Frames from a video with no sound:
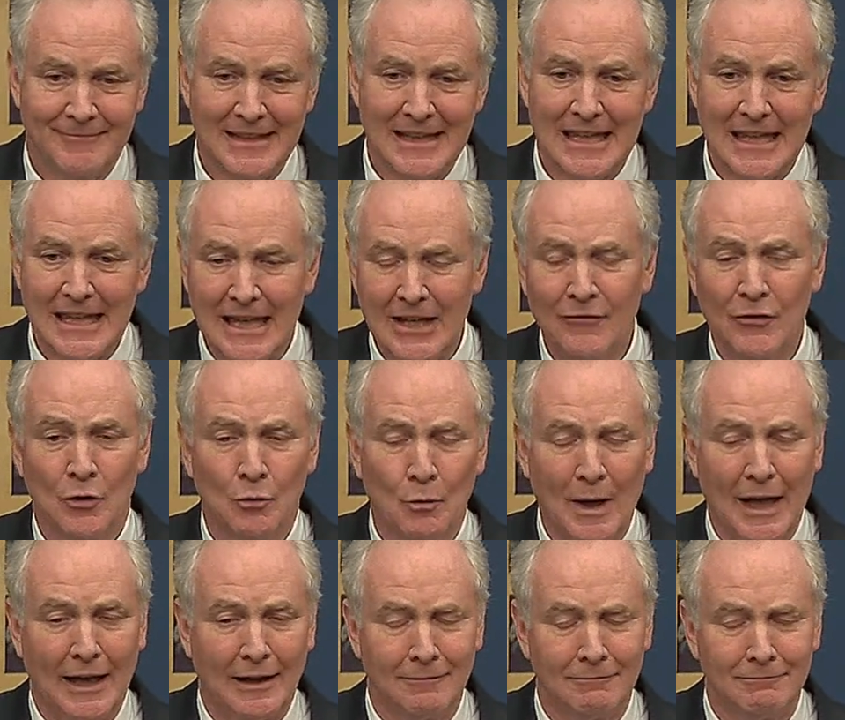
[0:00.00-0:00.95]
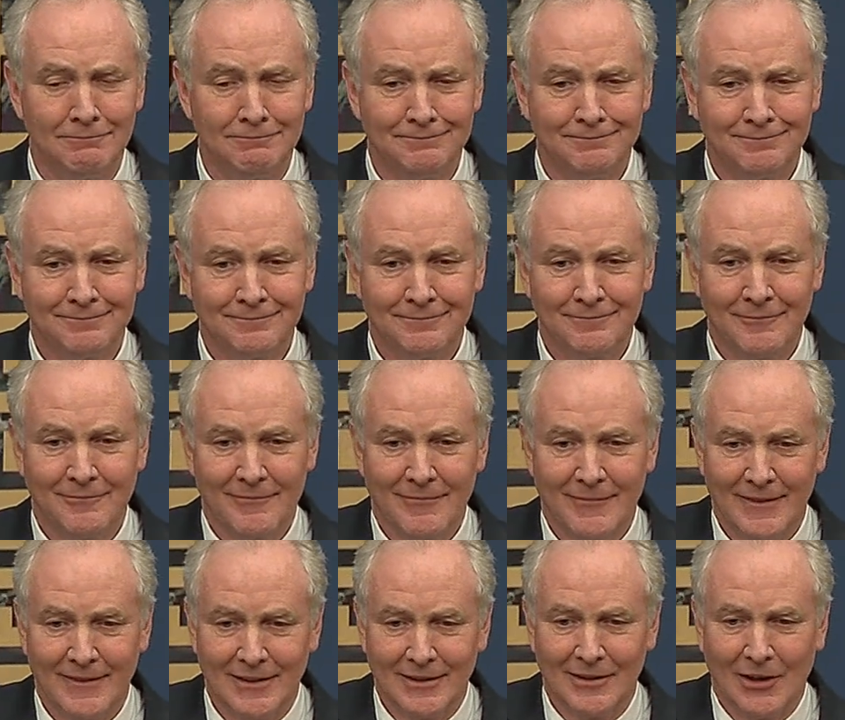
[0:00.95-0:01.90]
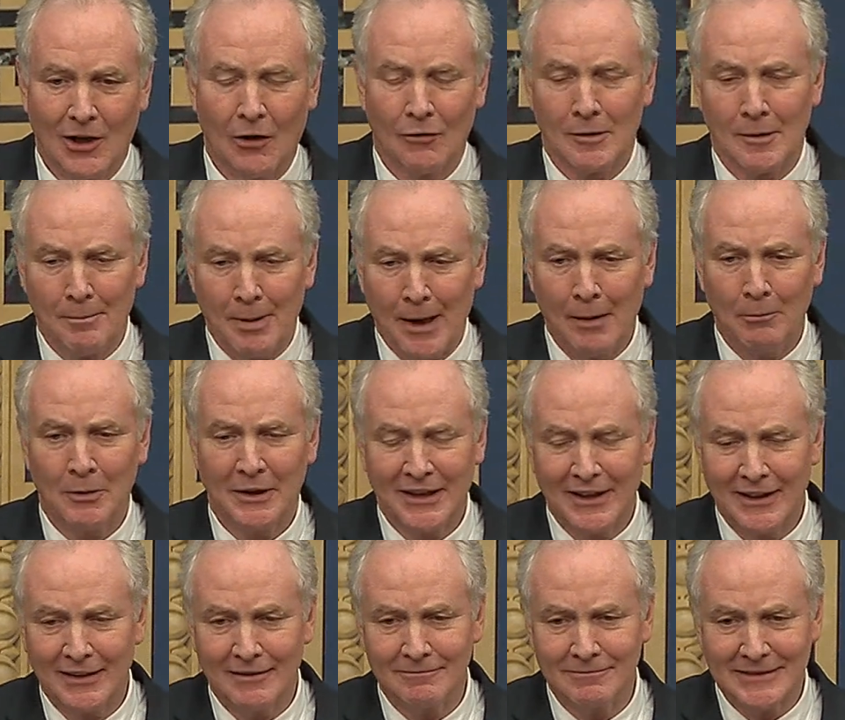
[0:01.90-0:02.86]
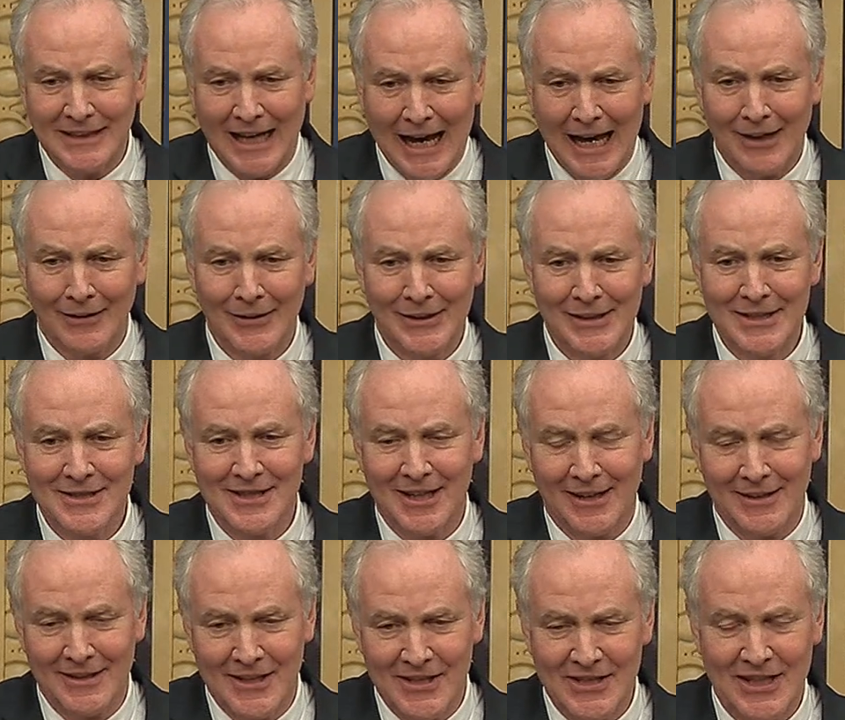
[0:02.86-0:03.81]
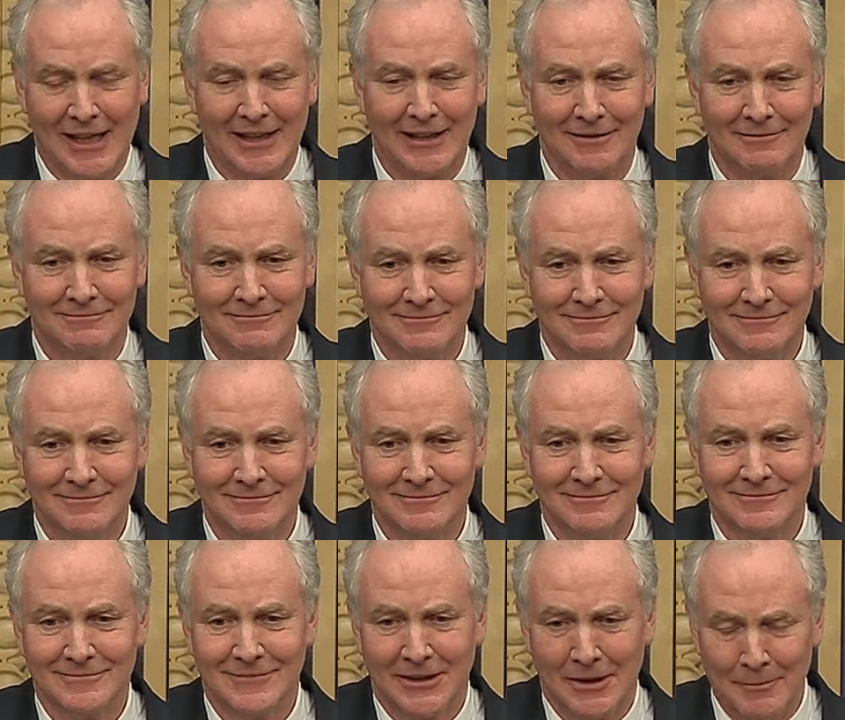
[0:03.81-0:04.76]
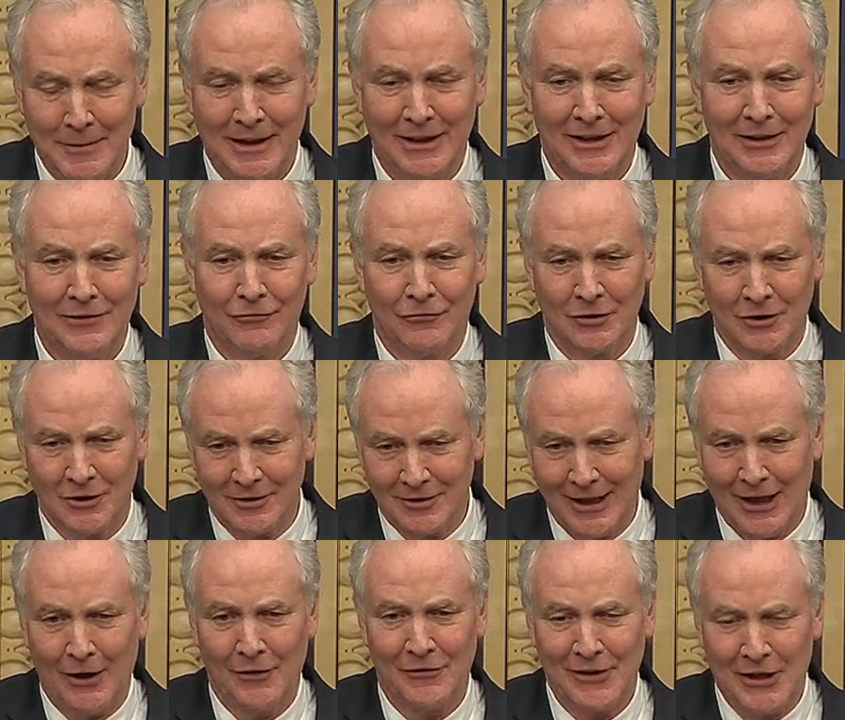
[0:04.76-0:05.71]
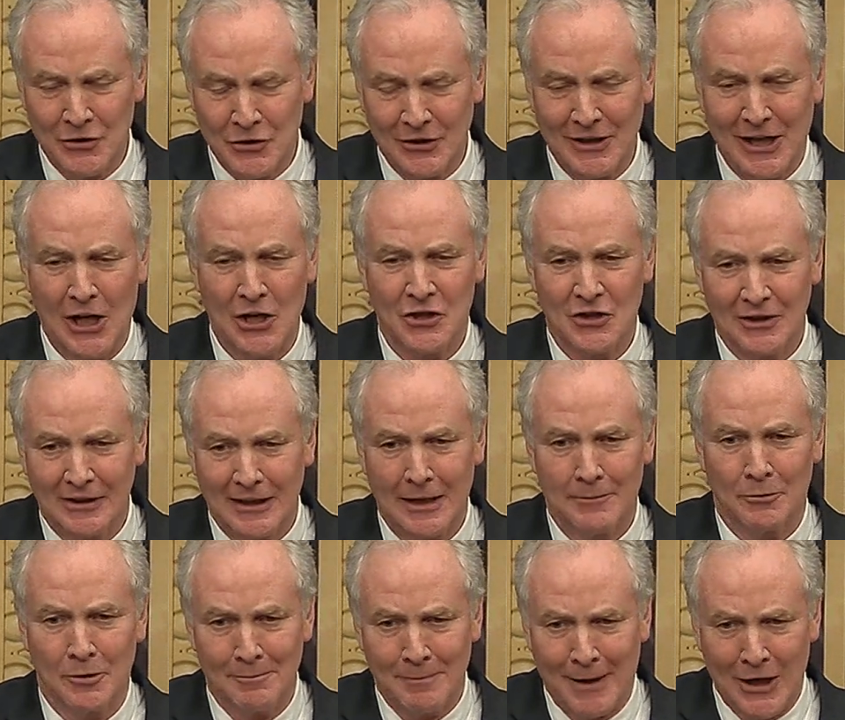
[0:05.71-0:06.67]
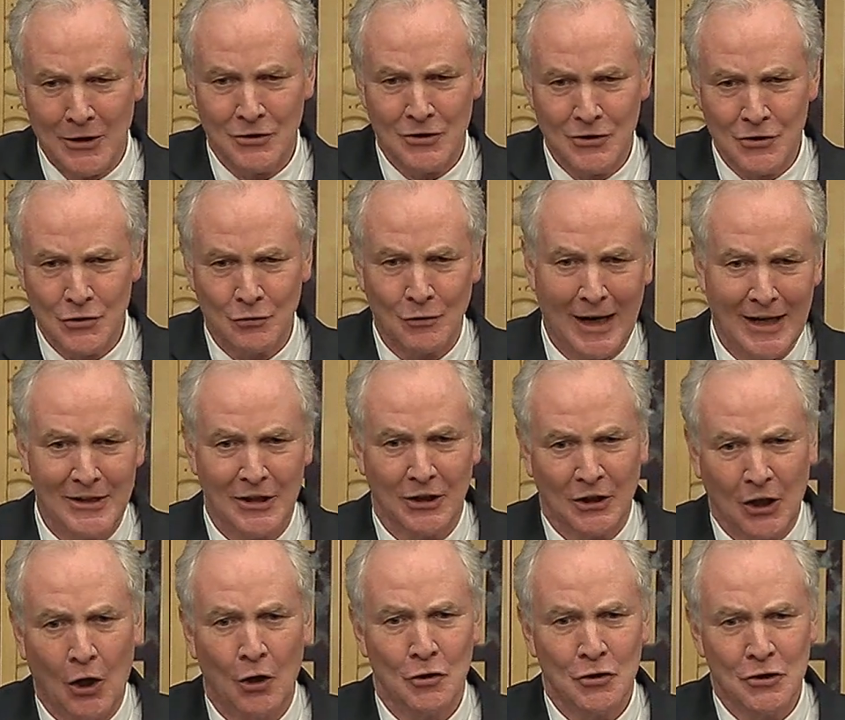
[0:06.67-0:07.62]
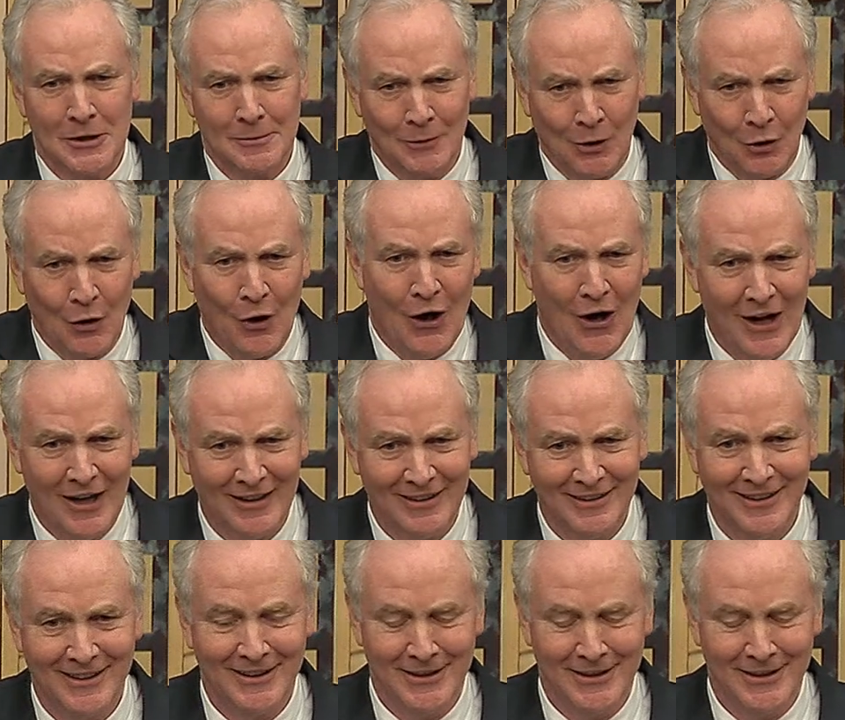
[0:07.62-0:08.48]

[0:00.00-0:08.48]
even when our Republican colleagues on the Senate Committee for Health, Education, Labor, and Pensions tried to coach him along,